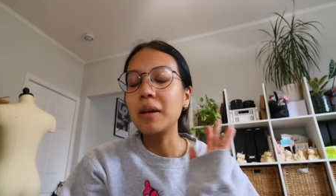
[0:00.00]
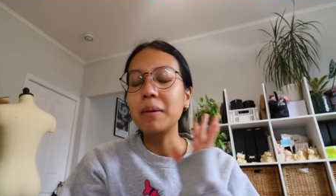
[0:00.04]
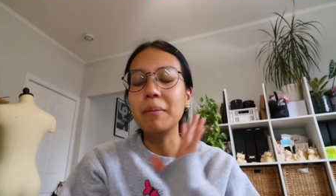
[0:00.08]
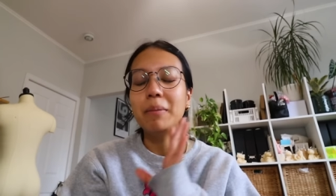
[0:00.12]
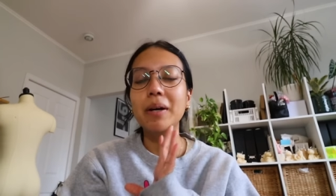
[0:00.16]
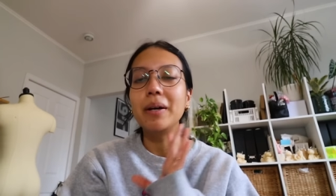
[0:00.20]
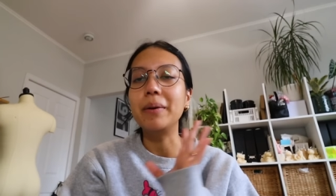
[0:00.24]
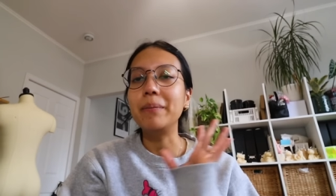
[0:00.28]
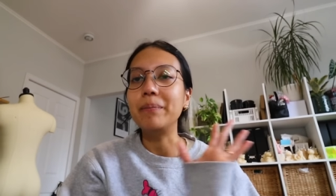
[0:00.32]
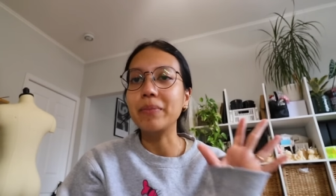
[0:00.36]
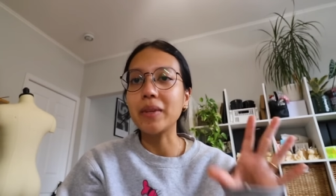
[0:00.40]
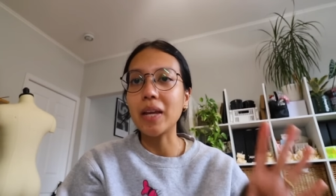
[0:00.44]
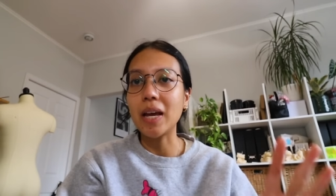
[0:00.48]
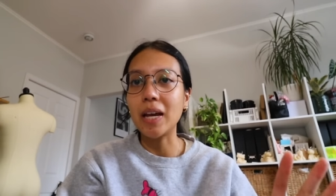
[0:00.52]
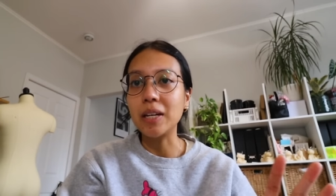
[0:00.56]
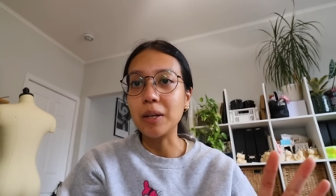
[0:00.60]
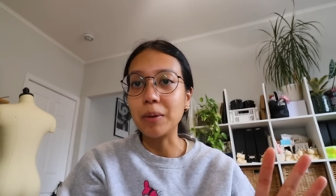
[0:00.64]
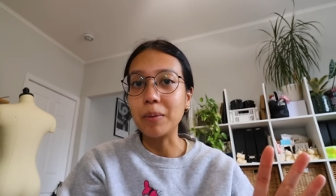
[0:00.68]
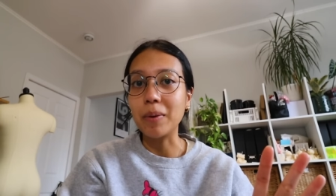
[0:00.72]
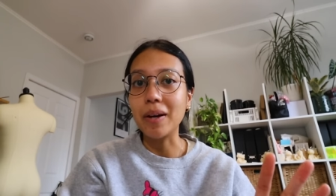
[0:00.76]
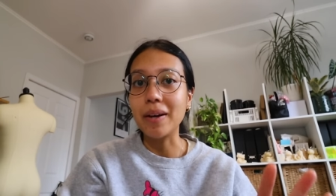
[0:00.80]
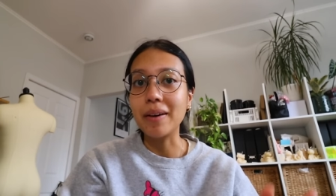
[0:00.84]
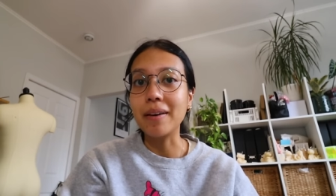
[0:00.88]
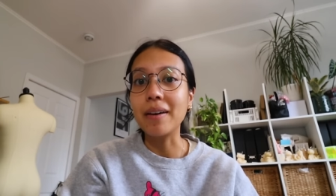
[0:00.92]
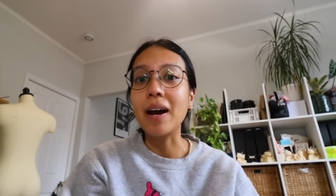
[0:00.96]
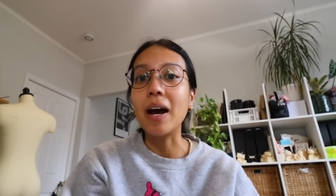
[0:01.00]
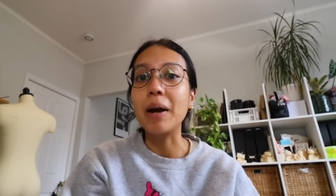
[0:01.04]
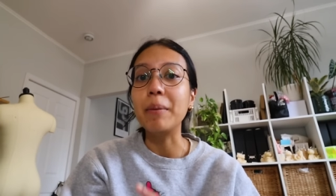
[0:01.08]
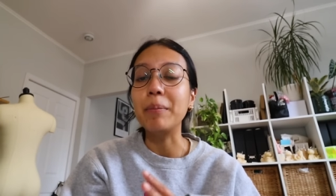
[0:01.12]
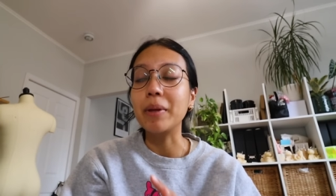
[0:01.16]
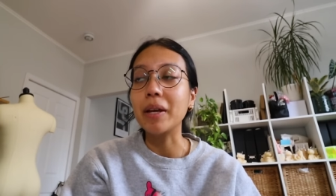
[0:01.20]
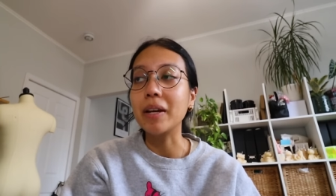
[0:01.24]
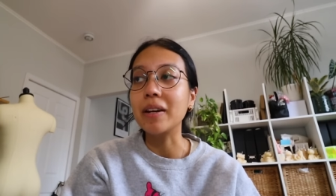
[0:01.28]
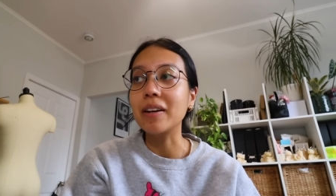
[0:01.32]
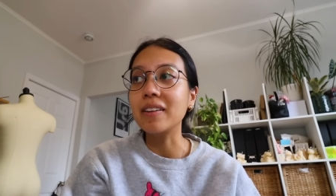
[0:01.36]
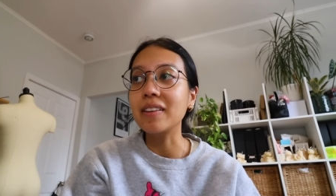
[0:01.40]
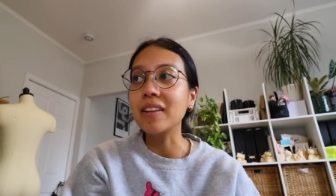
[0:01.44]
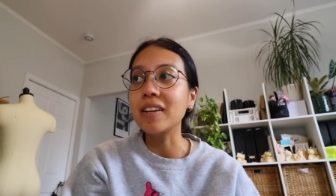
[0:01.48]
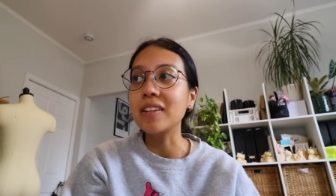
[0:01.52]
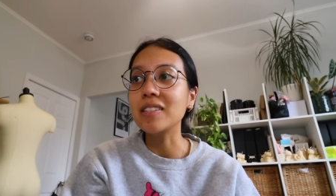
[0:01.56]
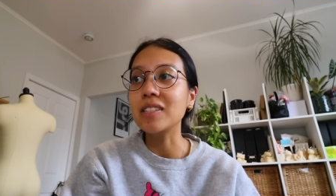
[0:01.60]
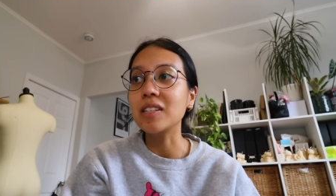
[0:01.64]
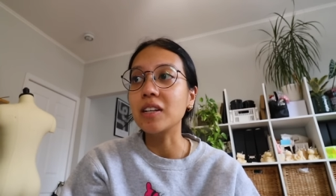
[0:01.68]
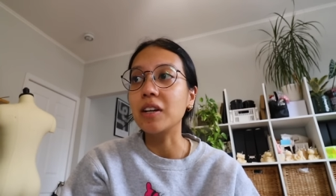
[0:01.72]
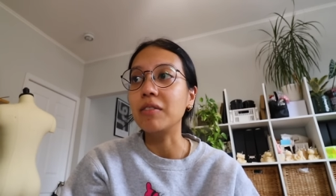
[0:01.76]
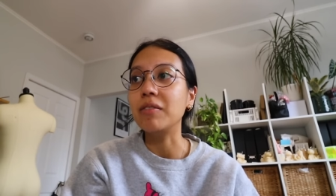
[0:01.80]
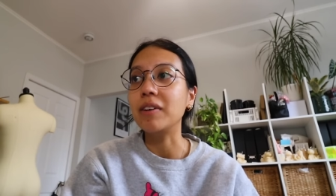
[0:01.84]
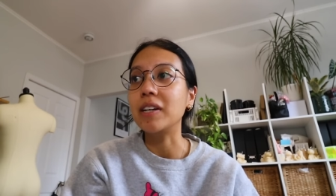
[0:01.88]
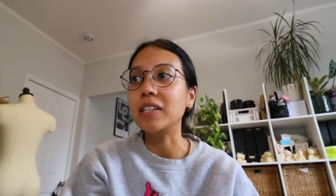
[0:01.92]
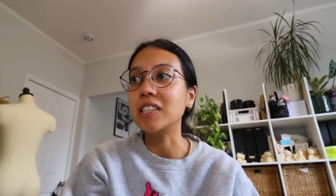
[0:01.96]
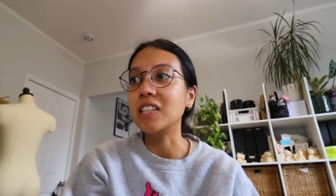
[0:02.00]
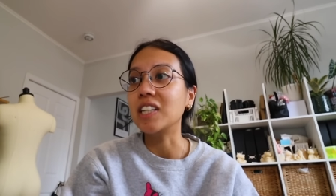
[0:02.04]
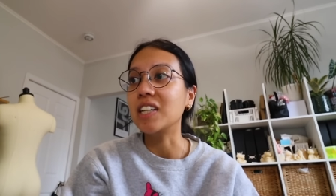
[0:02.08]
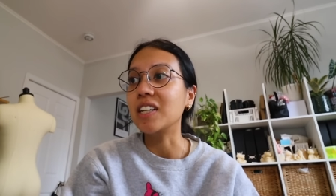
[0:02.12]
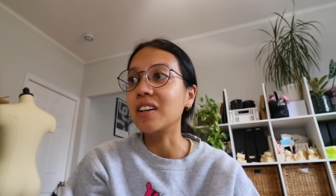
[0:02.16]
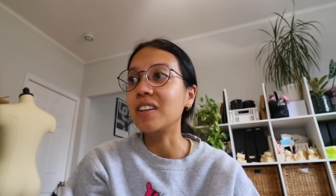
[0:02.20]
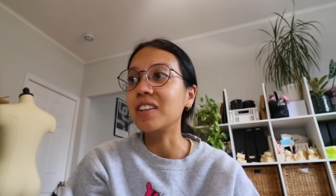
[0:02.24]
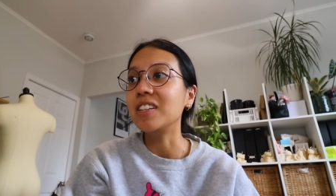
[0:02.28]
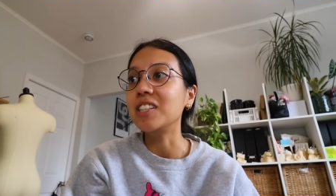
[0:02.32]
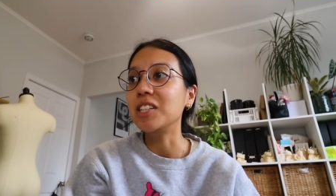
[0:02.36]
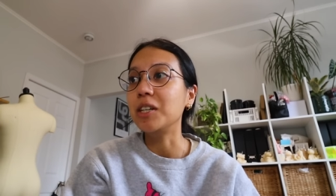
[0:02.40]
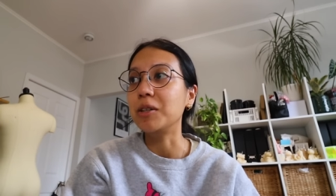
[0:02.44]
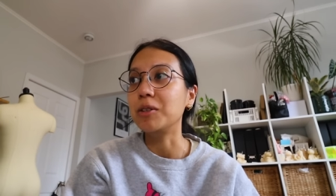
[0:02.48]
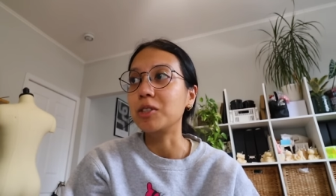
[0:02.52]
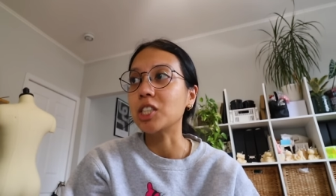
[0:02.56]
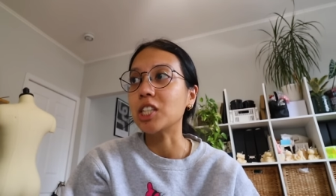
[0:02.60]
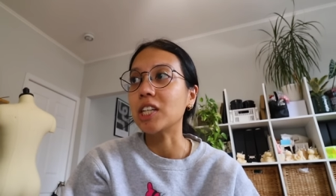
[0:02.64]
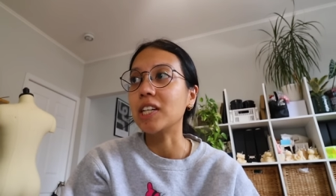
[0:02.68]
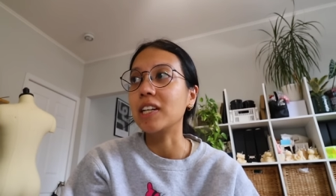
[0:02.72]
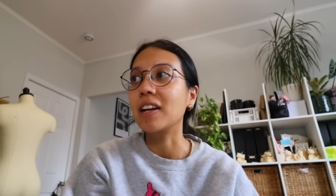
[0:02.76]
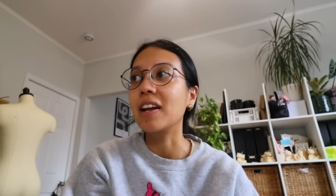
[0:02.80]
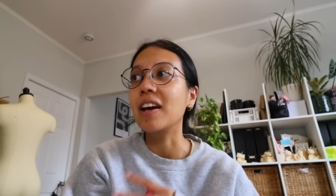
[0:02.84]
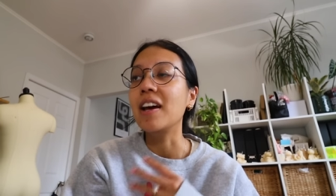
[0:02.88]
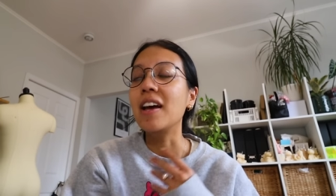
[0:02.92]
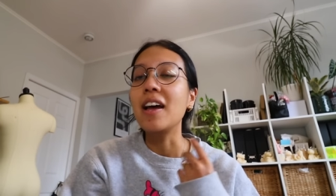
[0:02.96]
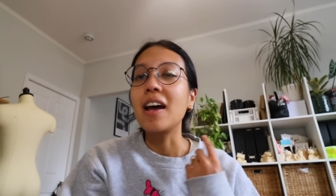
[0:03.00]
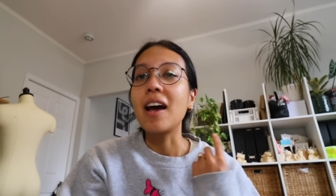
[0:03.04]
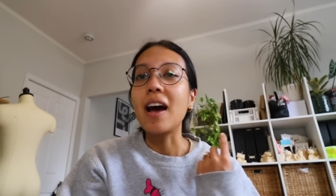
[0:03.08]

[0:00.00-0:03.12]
But anyway, I planned out a lot of stuff. I did it all in Notion.